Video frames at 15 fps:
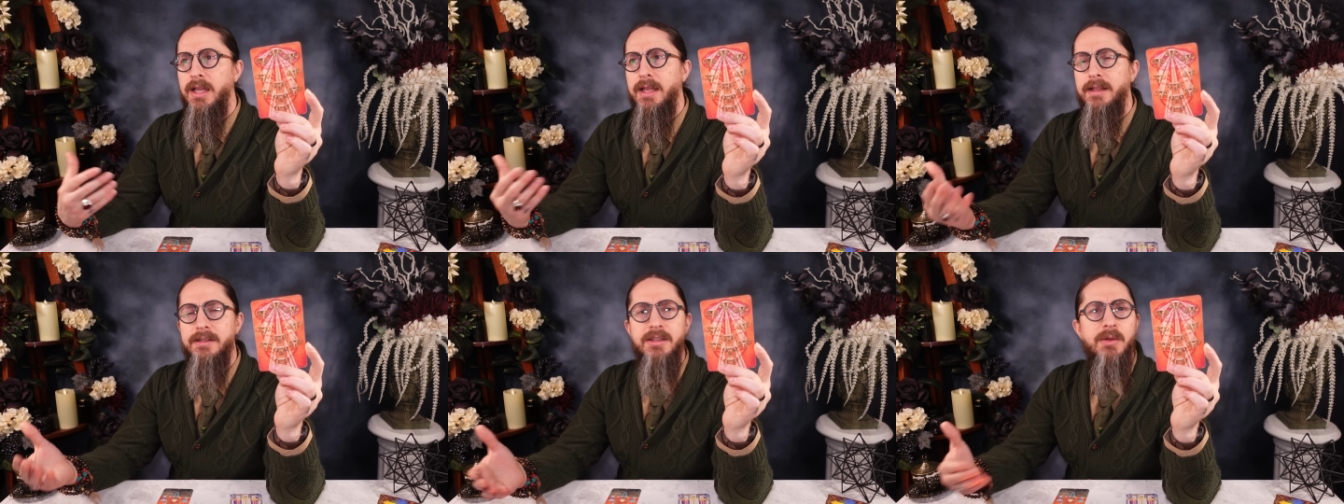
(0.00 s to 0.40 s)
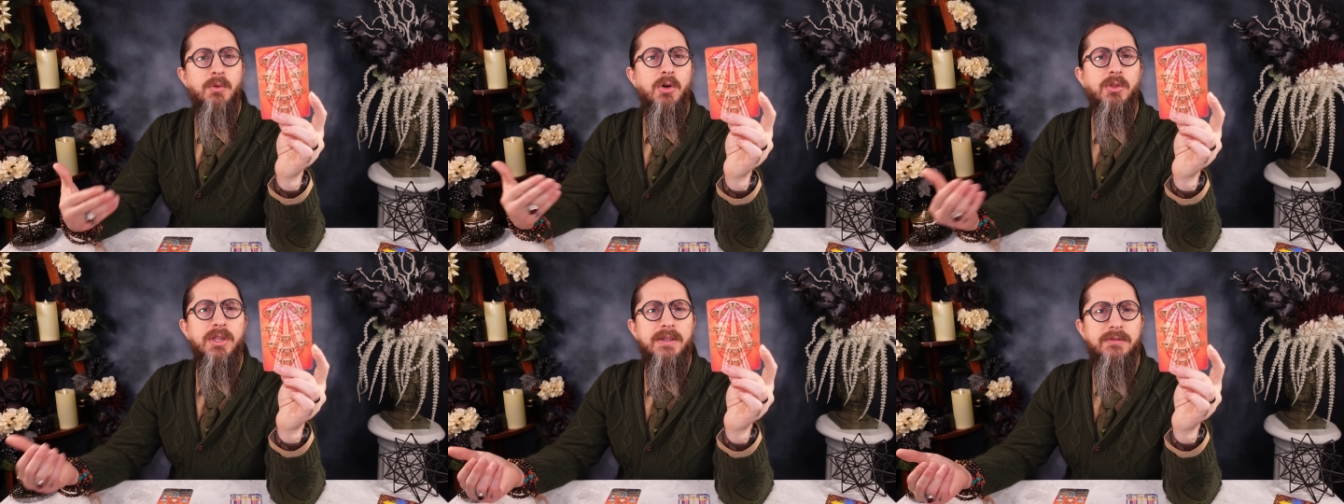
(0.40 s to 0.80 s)
it, eh, they
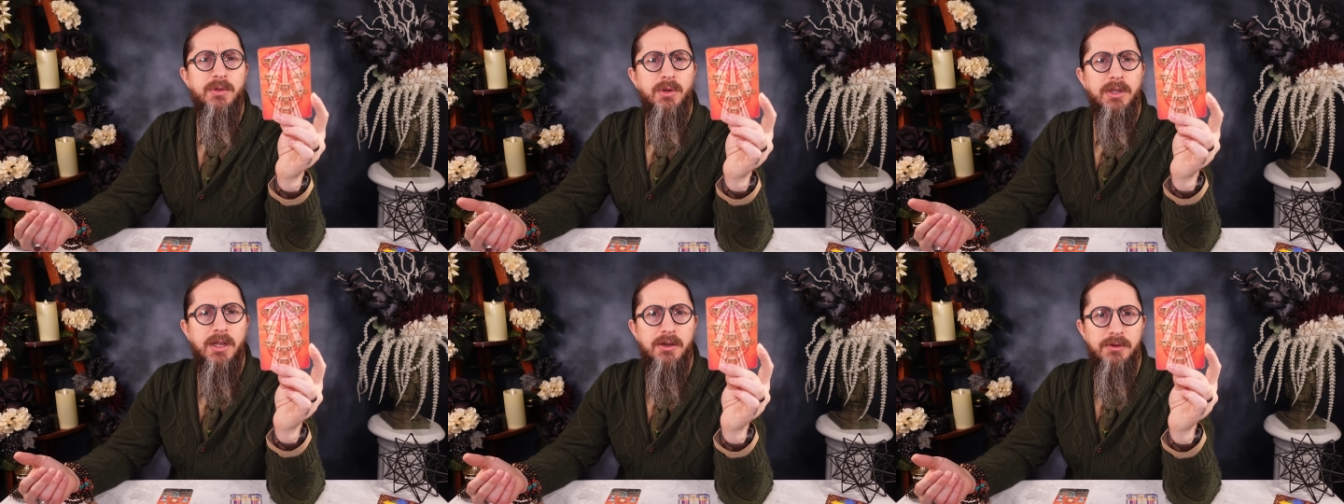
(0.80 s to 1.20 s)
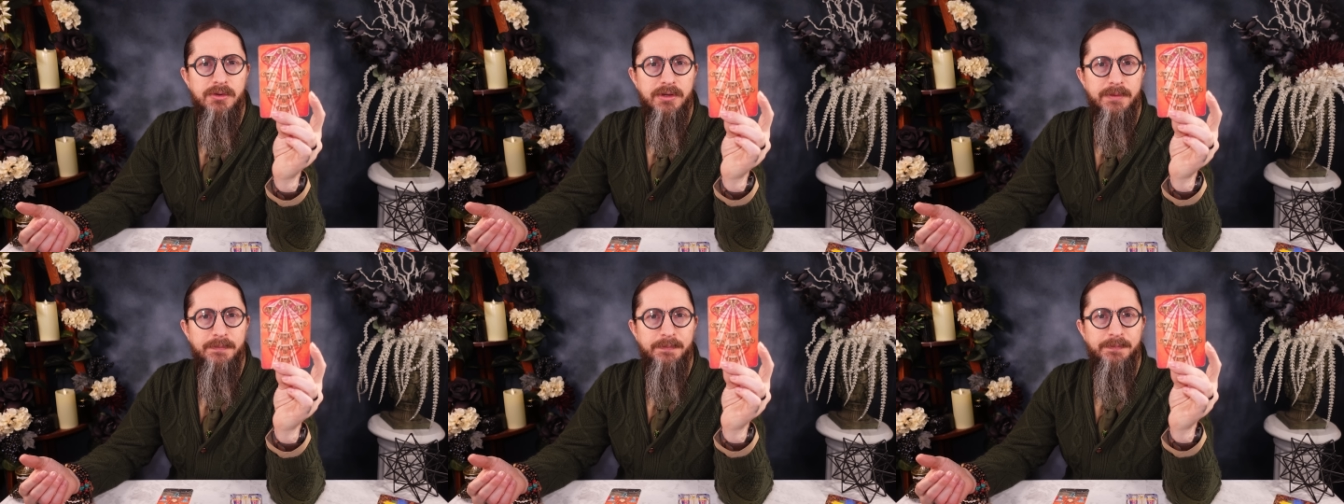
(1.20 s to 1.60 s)
won't leave you
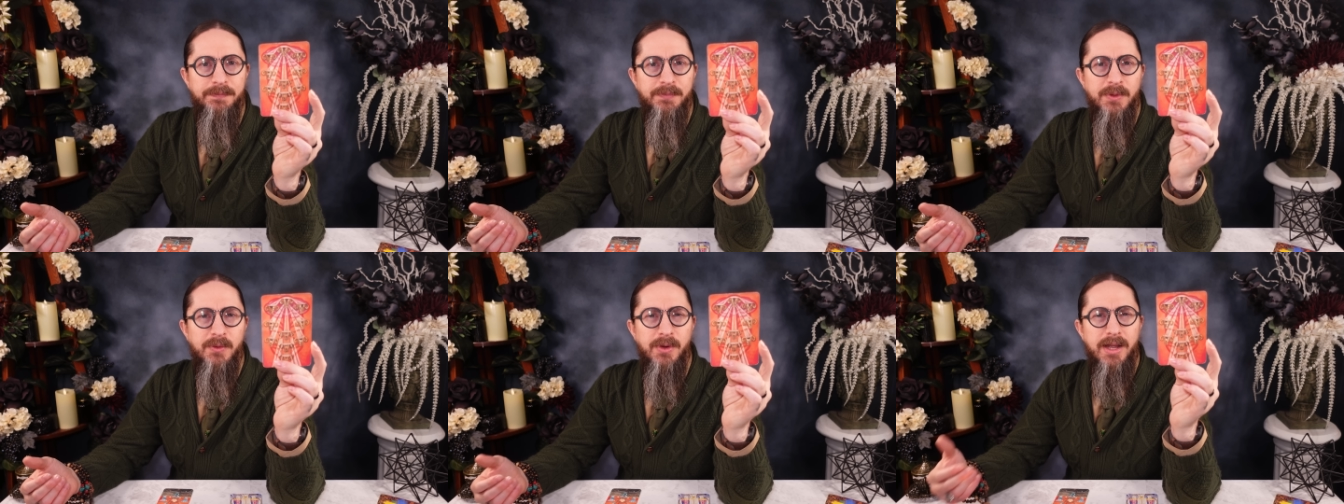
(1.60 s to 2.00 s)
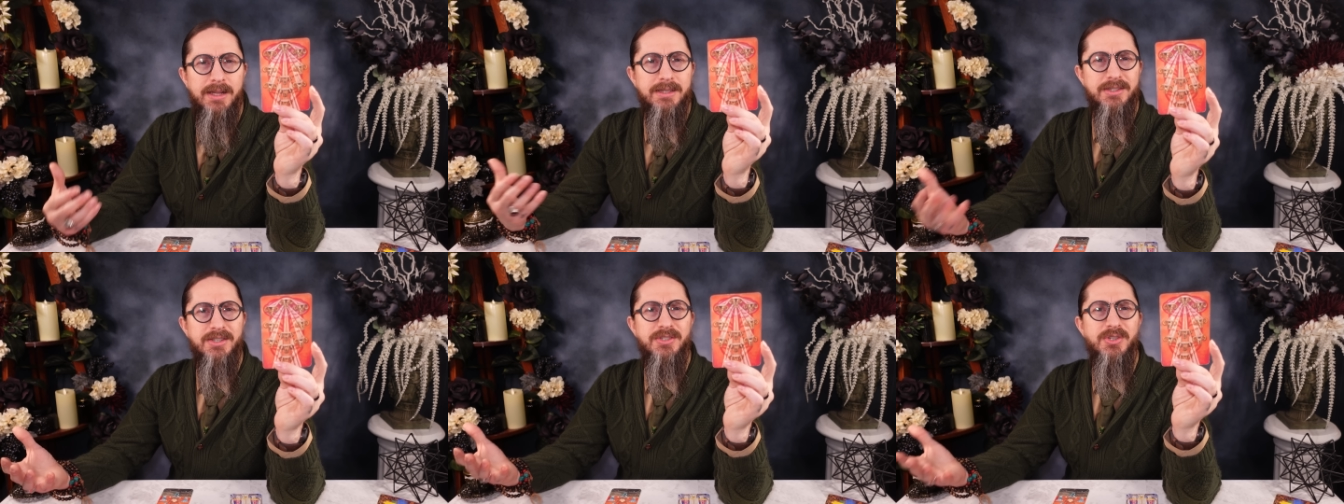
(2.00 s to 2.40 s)
alone right
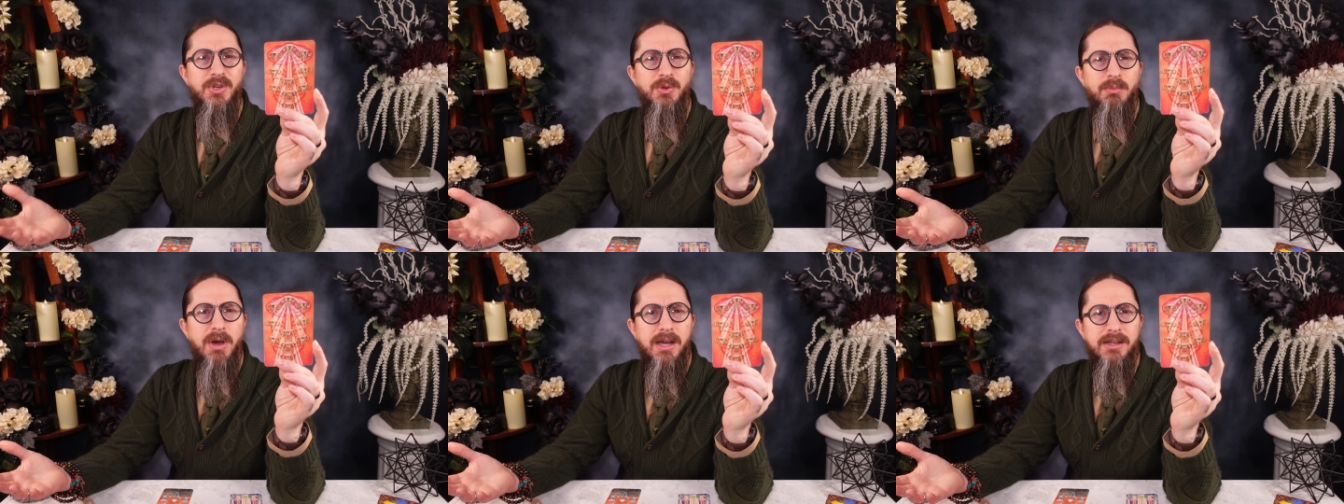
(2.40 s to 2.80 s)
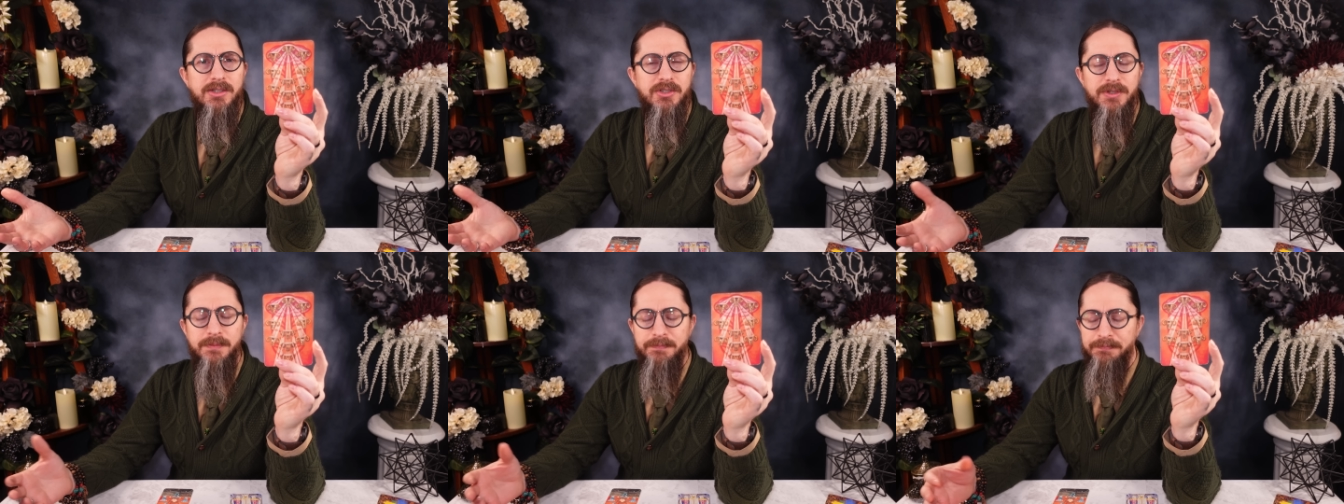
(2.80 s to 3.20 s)
it's just too
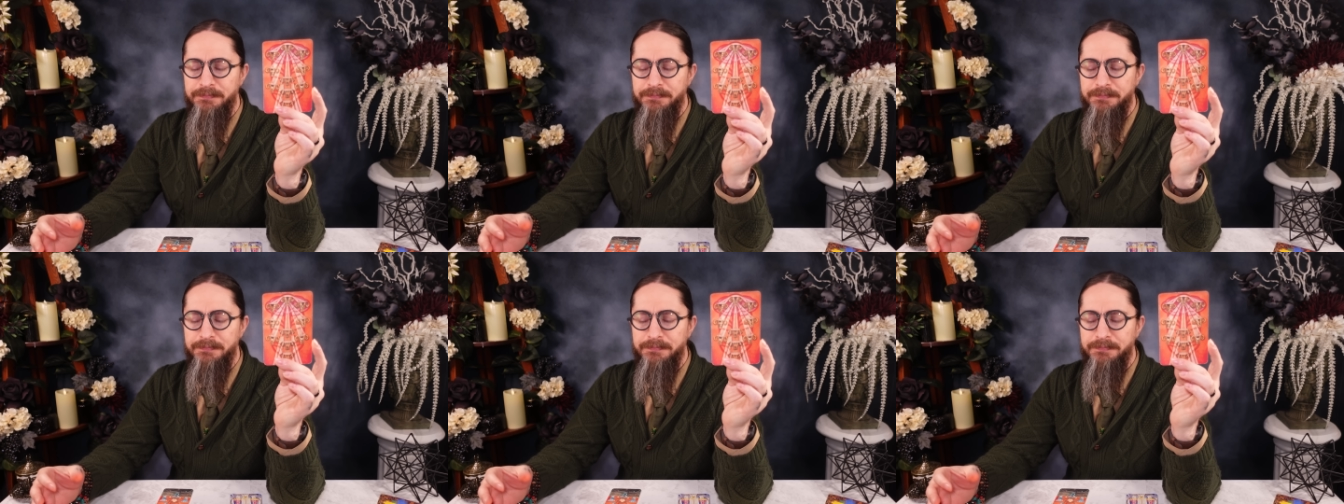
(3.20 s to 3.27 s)
much